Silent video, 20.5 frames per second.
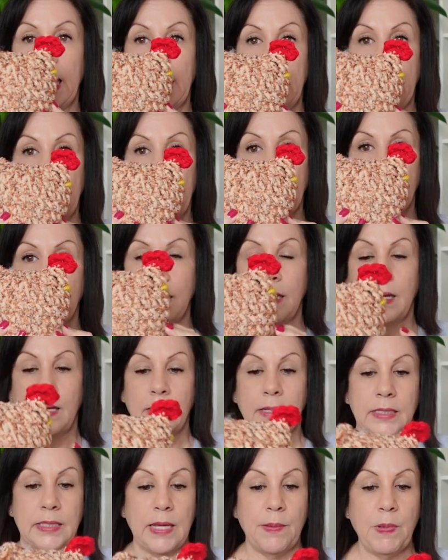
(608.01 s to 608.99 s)
And
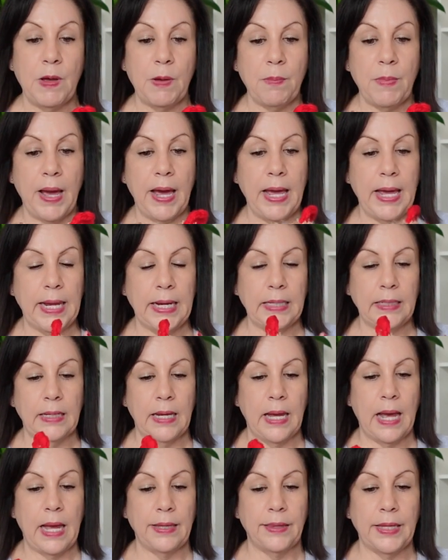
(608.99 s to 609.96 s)
Some of mine, I